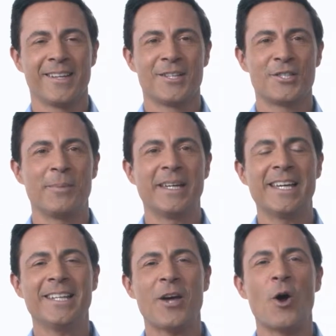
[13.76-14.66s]
To
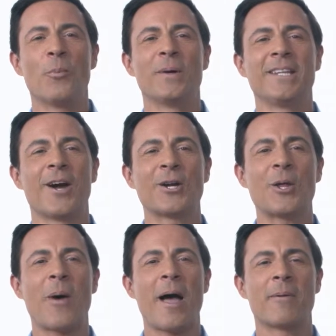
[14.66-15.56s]
begin, open the
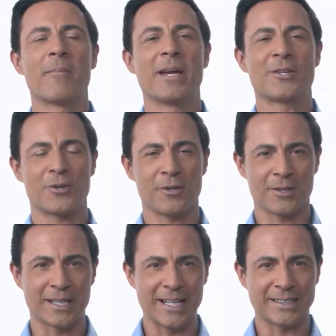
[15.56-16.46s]
Arlo app and make sure
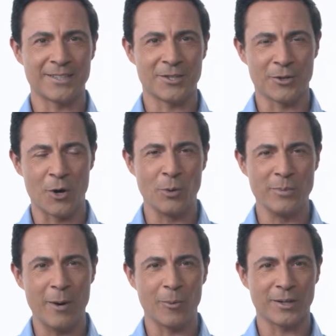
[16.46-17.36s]
you're connected to your
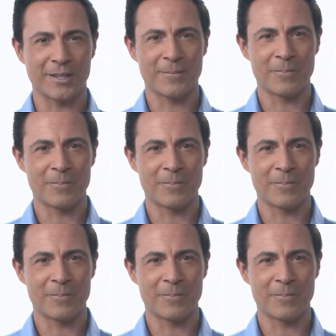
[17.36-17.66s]
home network.